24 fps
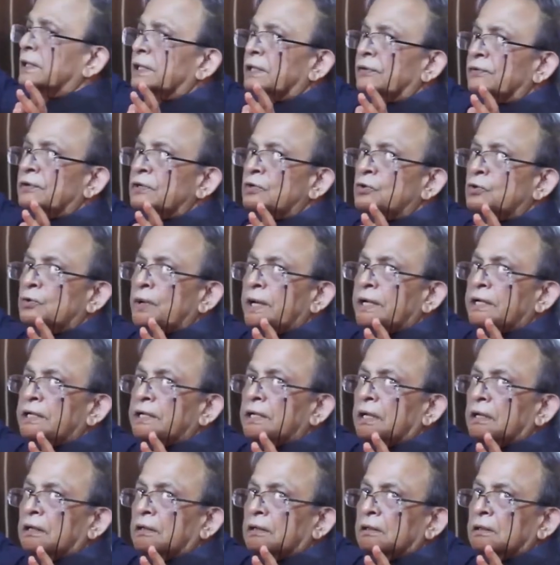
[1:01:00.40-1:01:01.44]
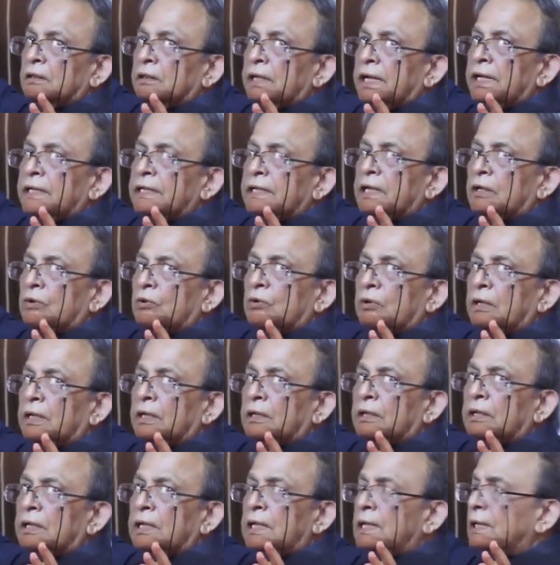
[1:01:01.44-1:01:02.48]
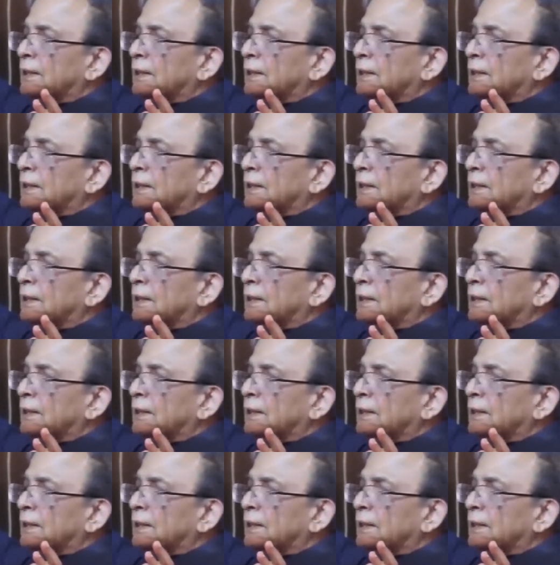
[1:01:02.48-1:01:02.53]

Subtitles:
given to ADR holder.